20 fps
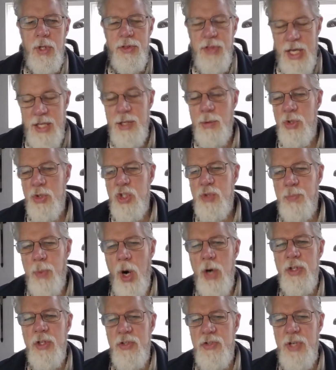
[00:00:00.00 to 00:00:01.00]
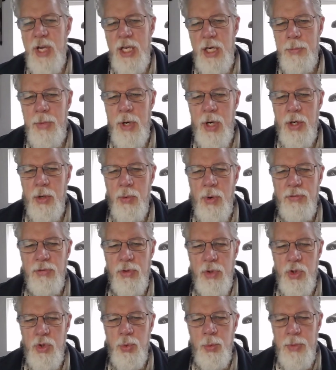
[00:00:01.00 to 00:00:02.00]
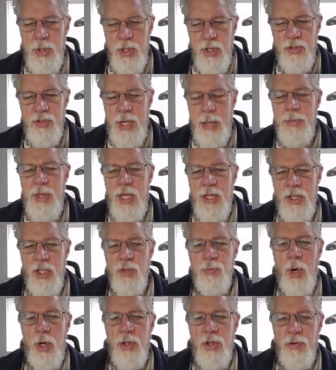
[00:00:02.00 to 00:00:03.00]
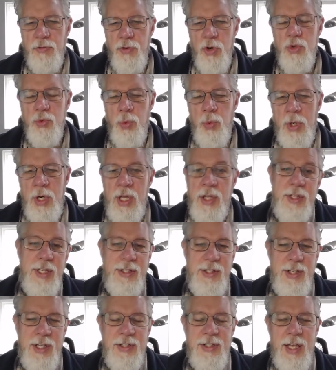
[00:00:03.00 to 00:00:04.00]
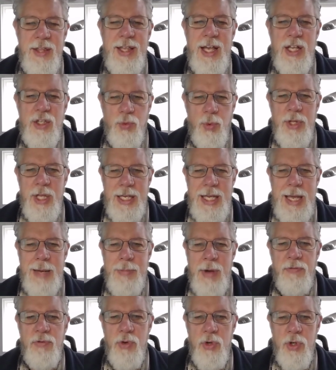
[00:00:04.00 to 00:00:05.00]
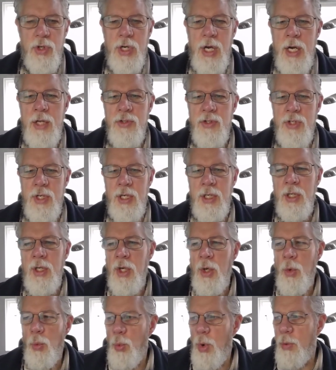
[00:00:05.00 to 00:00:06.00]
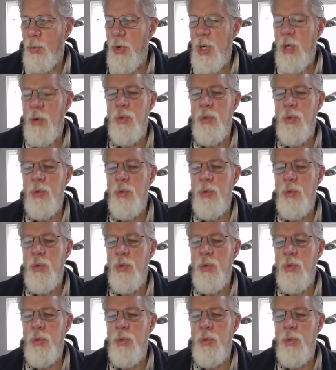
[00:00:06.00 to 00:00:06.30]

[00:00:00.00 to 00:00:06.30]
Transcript: the thing that would spark the second American Revolution would be the same thing that sparked the first one. And he said that's when they came after their guns. And what